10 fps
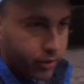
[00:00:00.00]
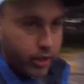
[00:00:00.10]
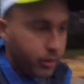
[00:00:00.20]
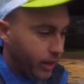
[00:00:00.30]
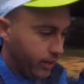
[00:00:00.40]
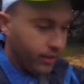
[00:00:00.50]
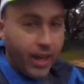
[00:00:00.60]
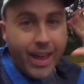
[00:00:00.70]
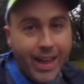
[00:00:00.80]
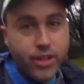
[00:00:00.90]
So anyways,
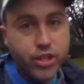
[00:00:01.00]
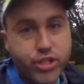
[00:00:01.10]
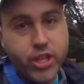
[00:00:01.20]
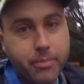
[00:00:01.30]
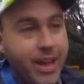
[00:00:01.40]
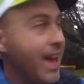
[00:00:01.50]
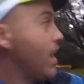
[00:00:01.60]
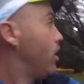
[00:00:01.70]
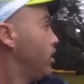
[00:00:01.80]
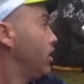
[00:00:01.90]
heading to the gym
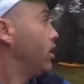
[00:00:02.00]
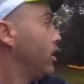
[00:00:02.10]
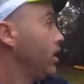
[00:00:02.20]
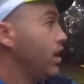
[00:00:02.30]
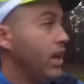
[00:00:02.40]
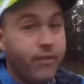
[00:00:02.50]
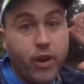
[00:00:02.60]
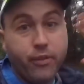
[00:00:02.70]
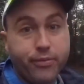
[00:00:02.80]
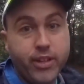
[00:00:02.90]
now. If I
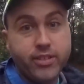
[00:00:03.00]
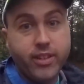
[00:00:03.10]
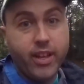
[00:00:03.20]
don't freeze to